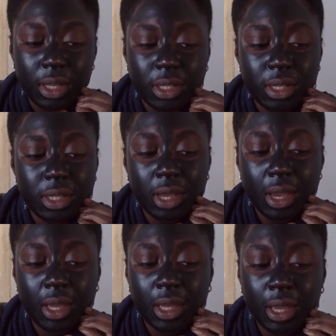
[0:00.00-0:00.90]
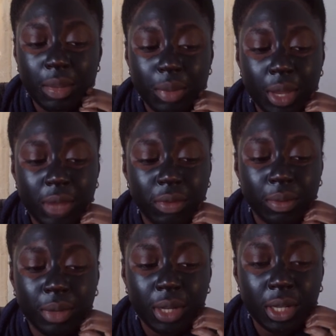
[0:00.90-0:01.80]
and since i ain't getting paid
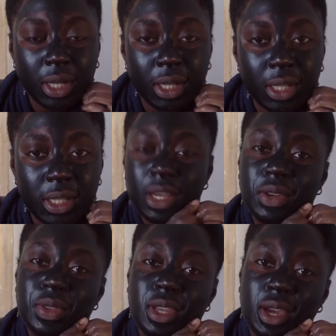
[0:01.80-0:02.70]
from none of this i don't think i